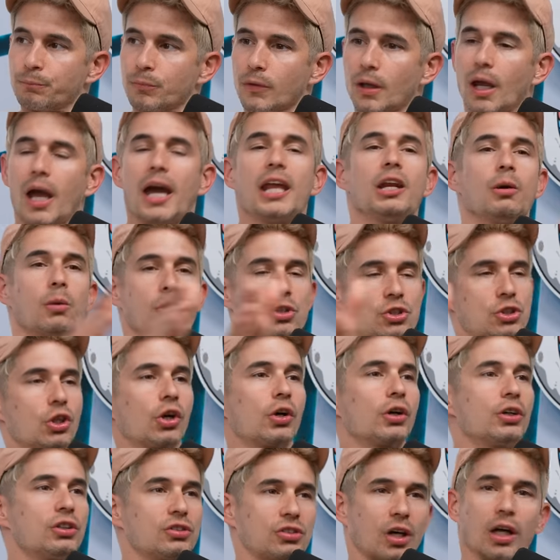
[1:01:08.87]
Anyways,
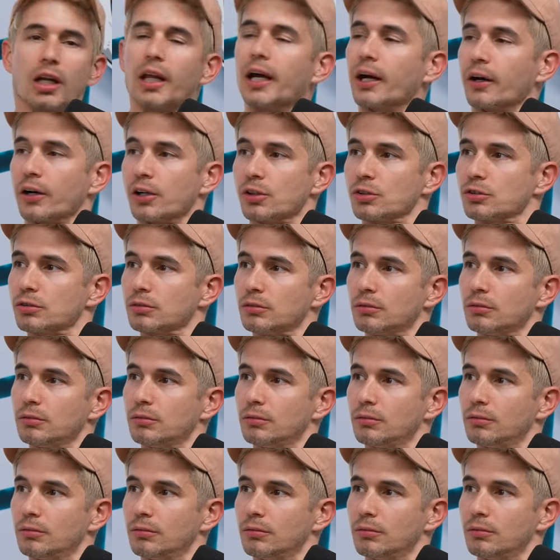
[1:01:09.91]
jury's hilarious.
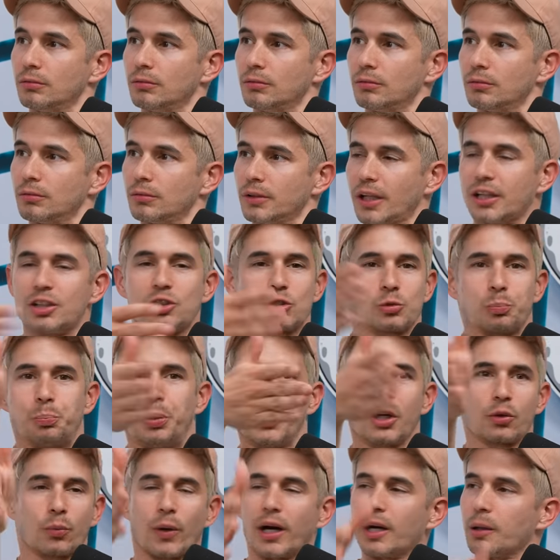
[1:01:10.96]
They just
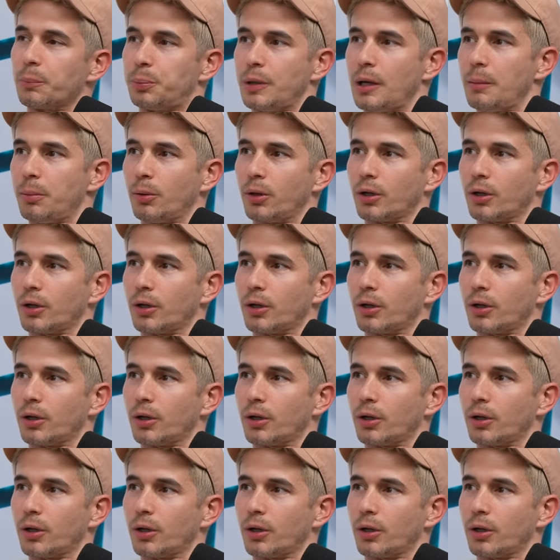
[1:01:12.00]
pick random people.